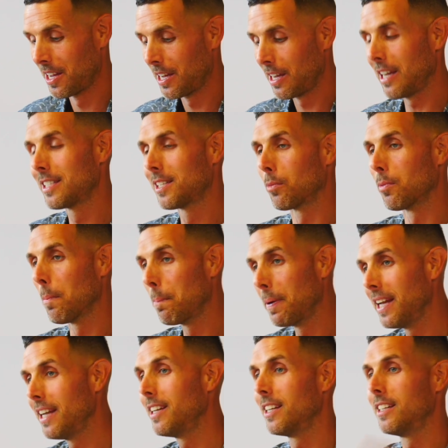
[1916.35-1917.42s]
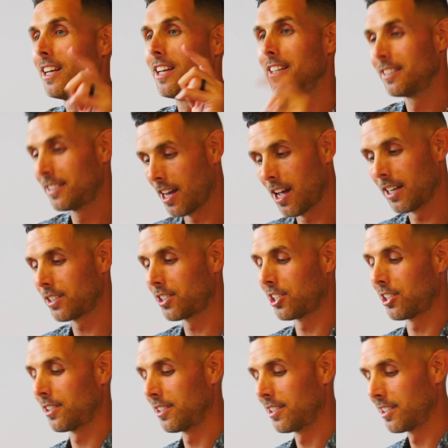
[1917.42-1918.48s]
is a repeated touch
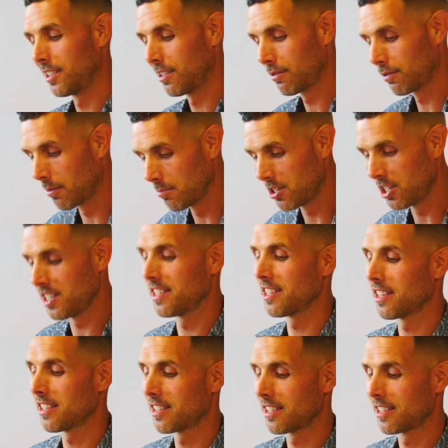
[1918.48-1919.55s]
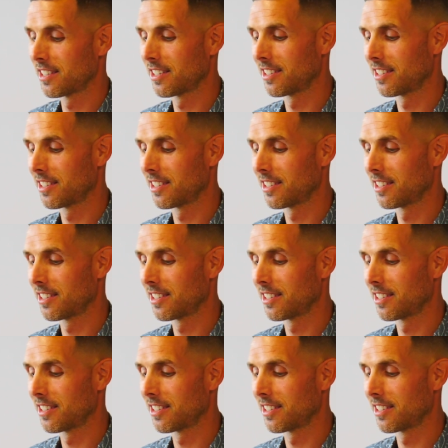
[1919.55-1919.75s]
from Jesus.